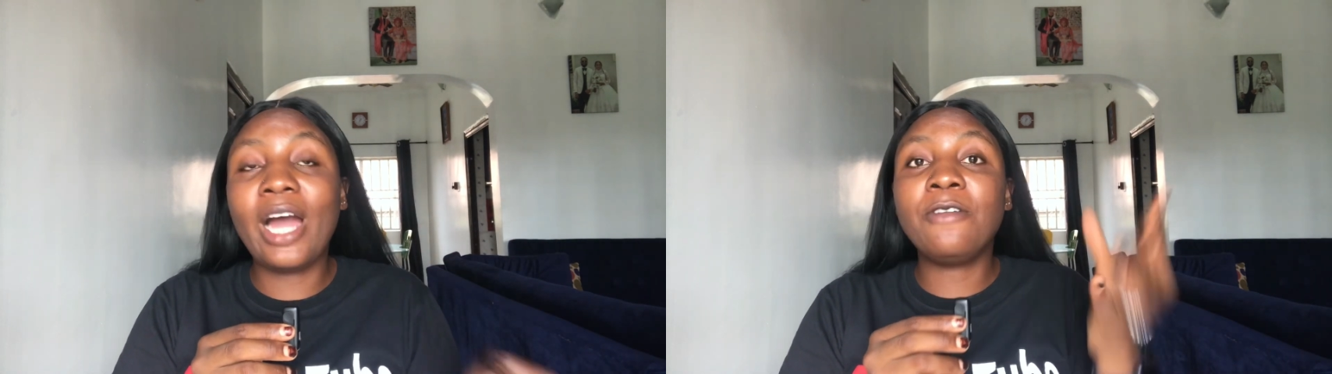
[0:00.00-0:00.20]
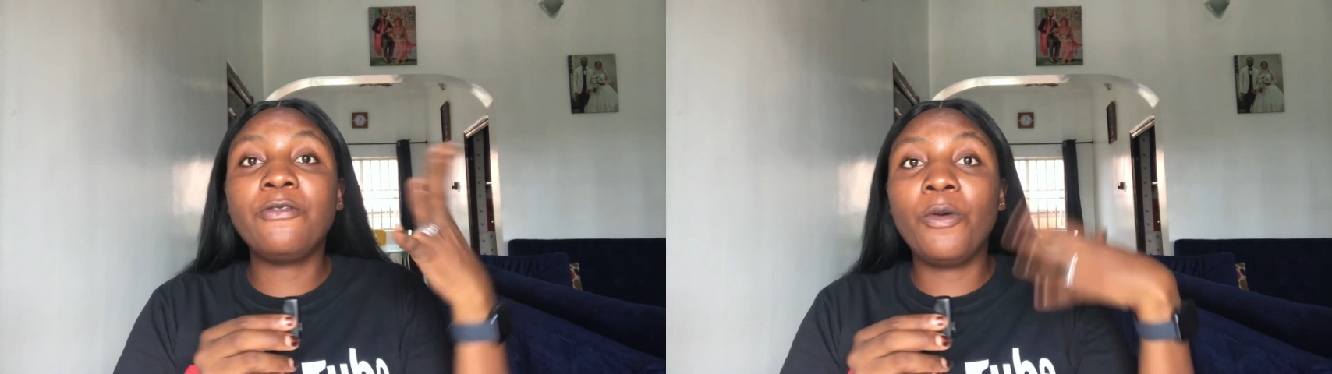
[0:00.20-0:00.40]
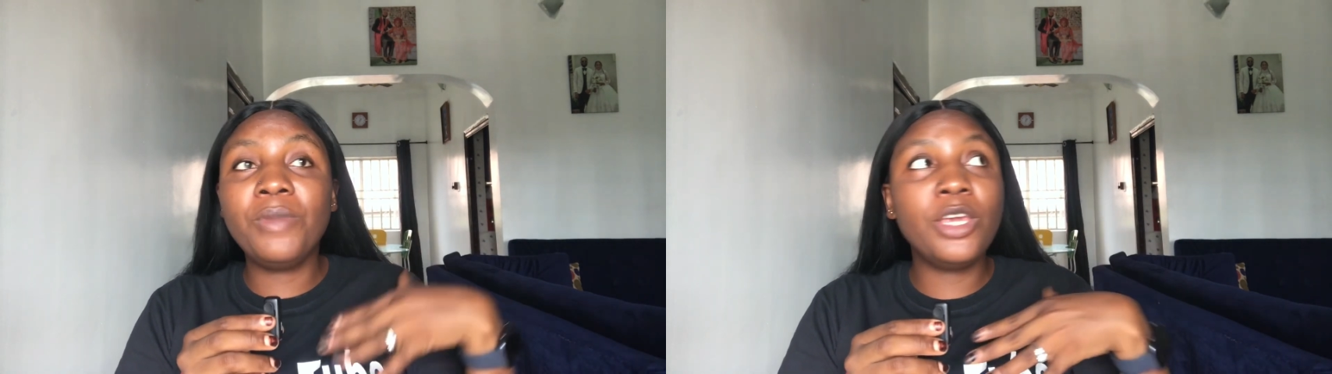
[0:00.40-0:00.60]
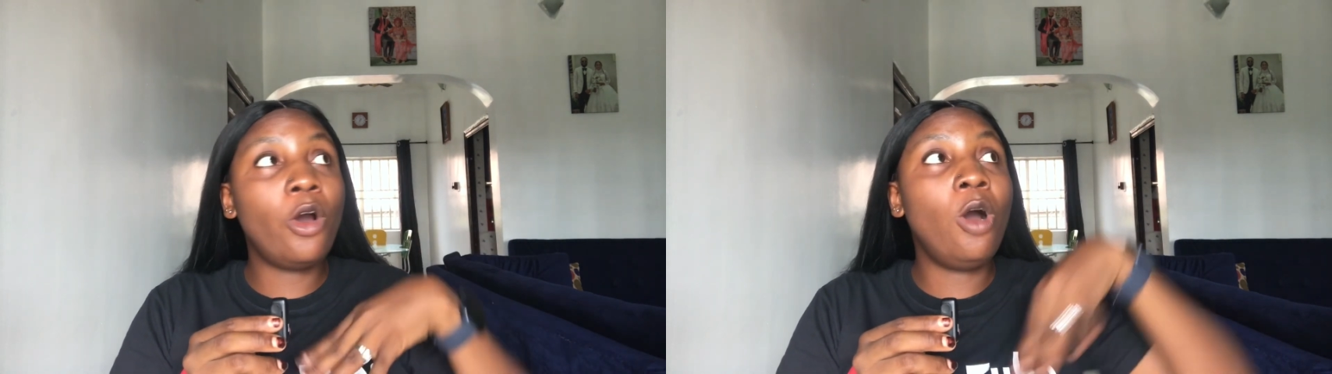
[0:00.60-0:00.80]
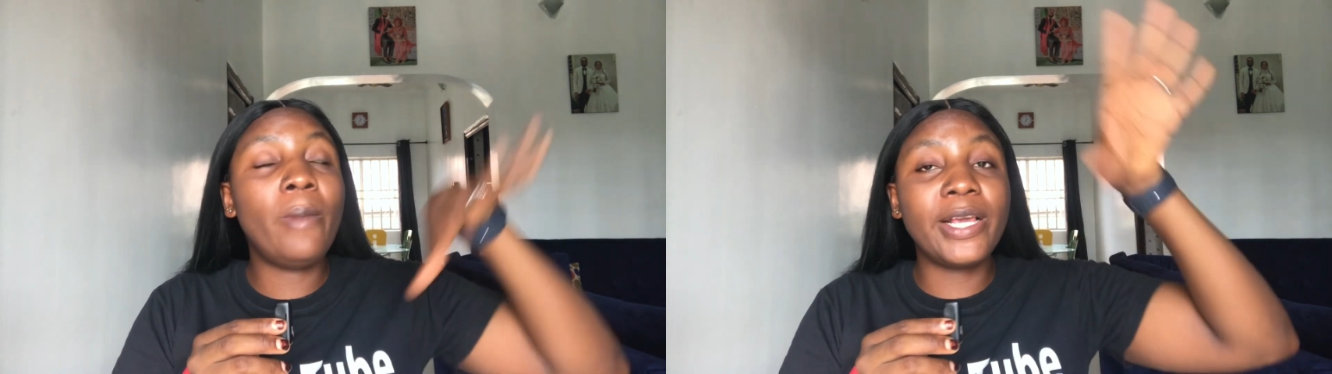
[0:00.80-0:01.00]
And for me,
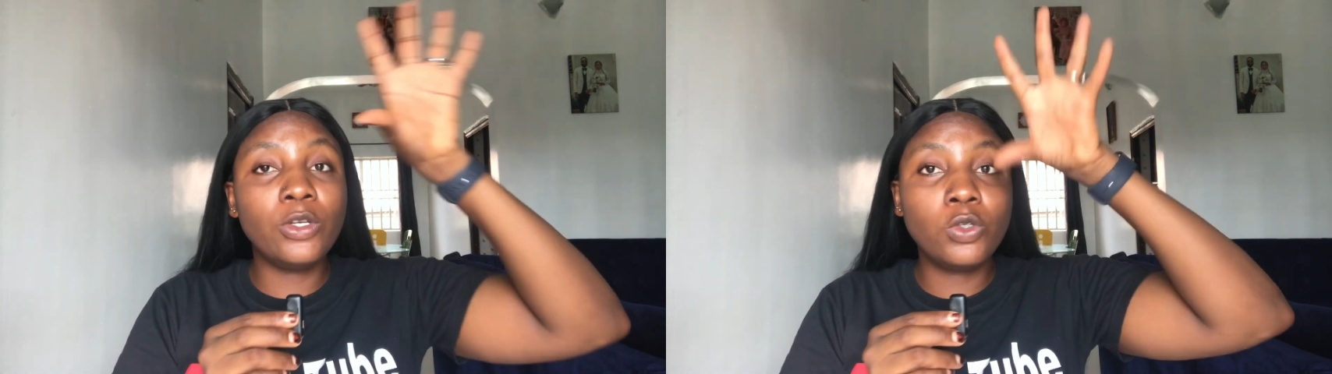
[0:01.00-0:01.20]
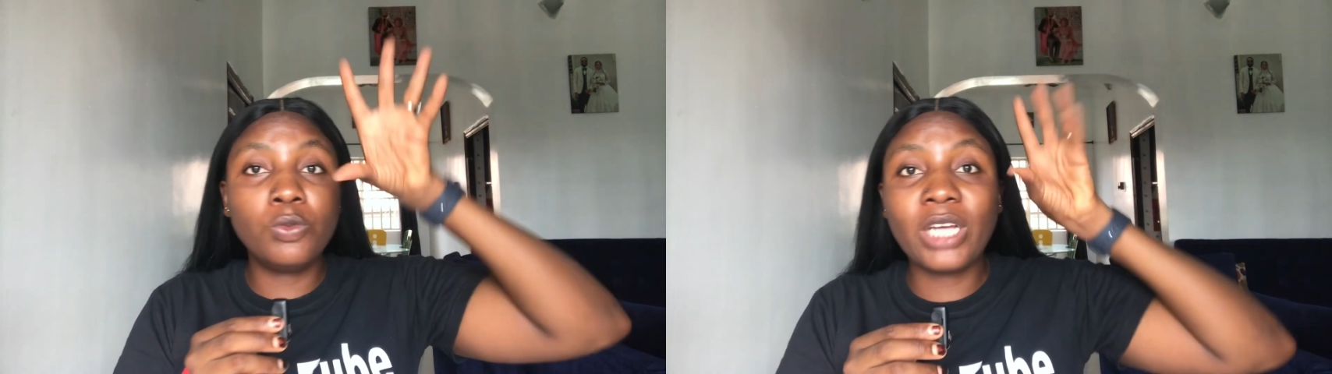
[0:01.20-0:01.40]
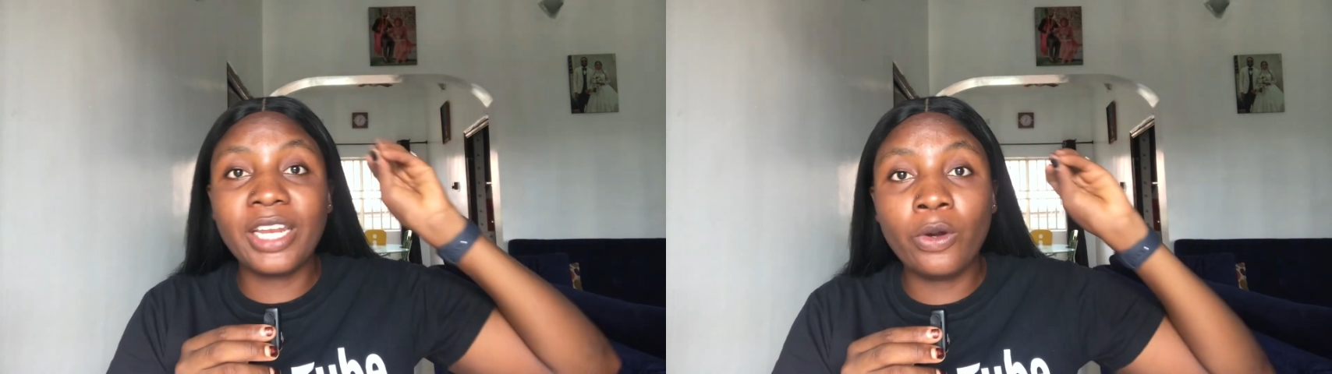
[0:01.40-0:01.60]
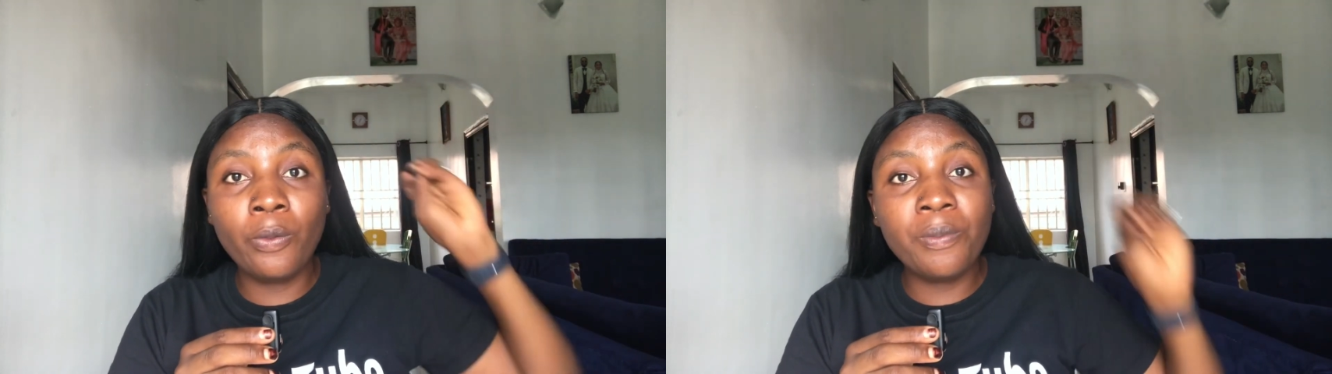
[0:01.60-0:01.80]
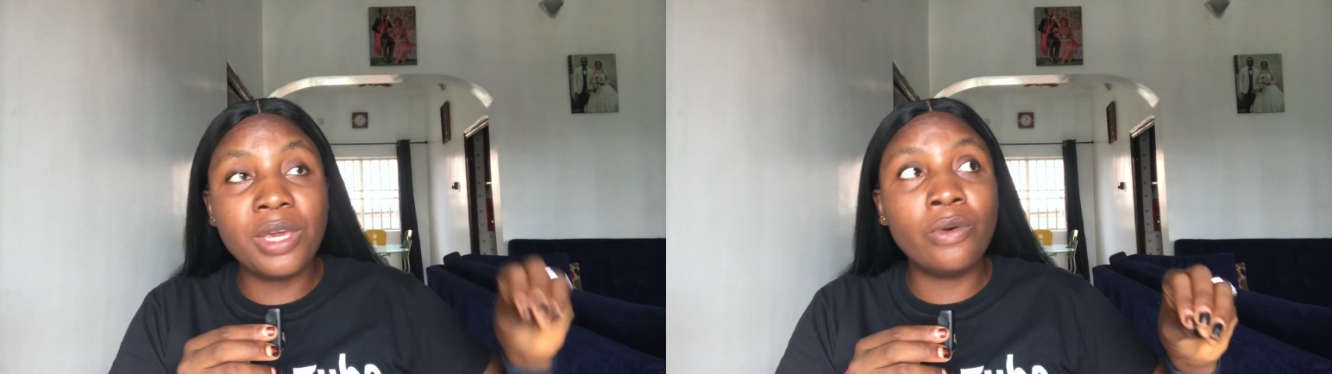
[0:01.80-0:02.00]
all my YouTube channel
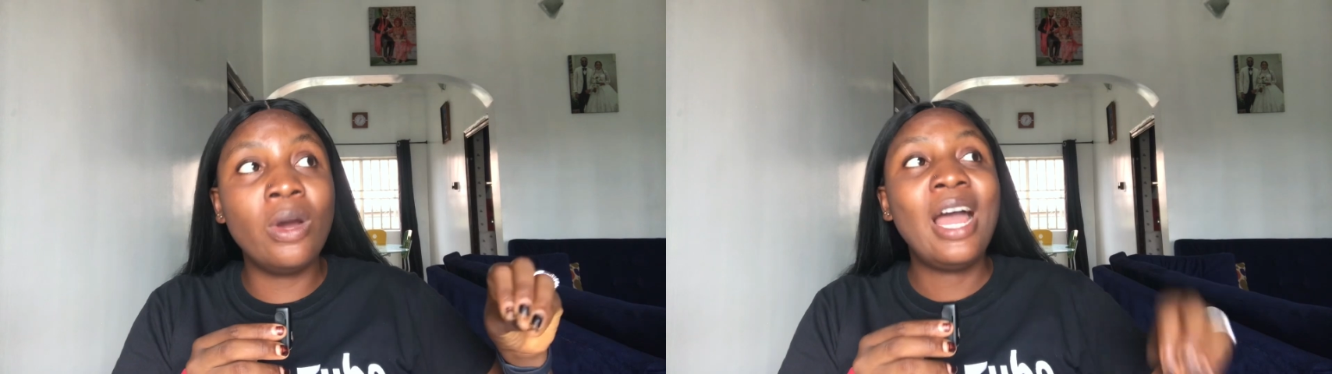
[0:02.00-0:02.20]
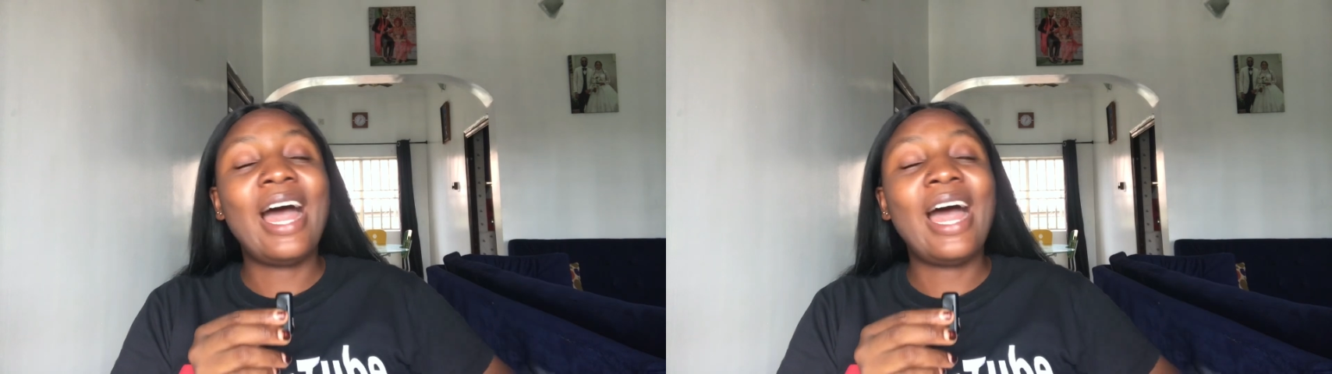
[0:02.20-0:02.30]
mail,